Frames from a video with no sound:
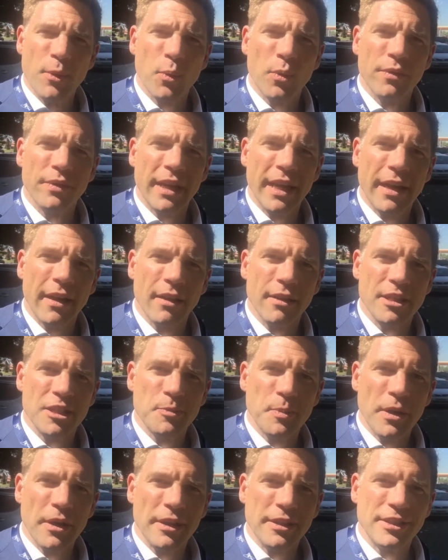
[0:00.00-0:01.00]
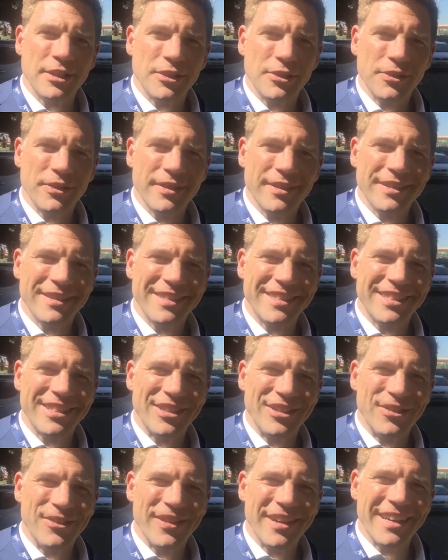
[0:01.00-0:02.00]
one day I'll aspire to
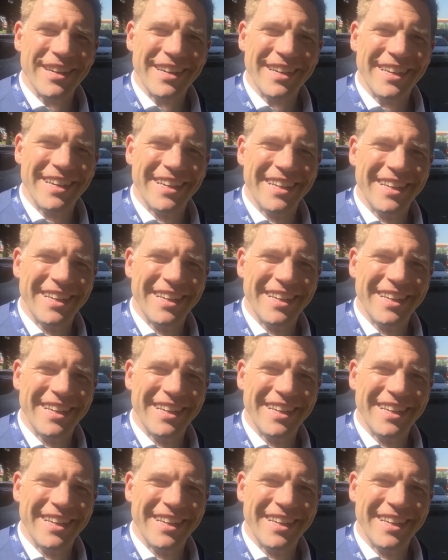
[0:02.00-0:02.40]
to uh,